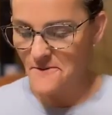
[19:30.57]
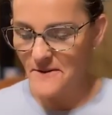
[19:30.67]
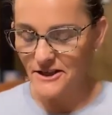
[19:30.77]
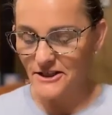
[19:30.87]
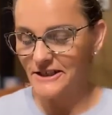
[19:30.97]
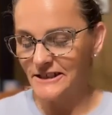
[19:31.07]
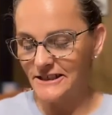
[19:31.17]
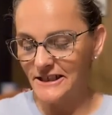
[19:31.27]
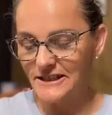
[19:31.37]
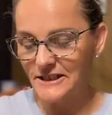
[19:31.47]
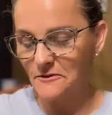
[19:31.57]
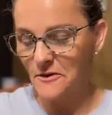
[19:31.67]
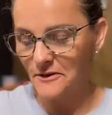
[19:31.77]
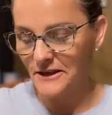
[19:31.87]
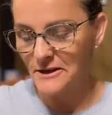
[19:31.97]
Oh my goodness, is
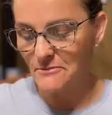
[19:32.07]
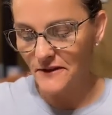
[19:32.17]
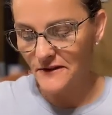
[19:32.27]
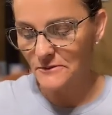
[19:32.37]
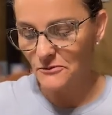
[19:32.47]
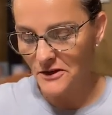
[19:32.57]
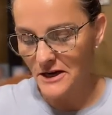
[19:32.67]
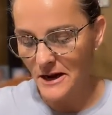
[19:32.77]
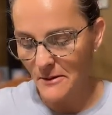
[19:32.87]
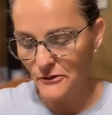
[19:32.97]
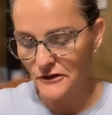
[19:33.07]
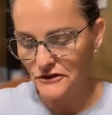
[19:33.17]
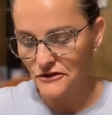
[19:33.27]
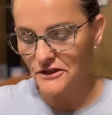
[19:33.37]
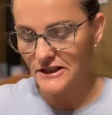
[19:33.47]
this where we need to be this morning? And I'm
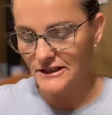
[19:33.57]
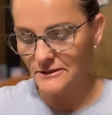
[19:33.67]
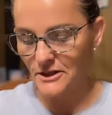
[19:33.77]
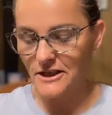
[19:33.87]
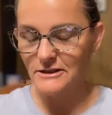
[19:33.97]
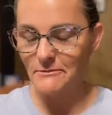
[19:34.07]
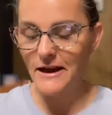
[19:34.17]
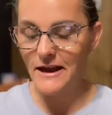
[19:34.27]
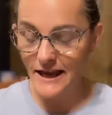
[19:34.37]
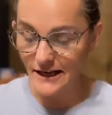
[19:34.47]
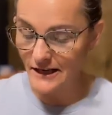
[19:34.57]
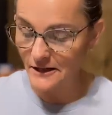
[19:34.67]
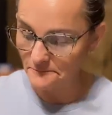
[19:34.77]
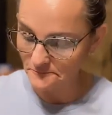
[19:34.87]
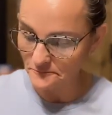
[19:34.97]
pretty sure it is because my
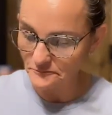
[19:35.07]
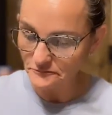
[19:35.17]
heading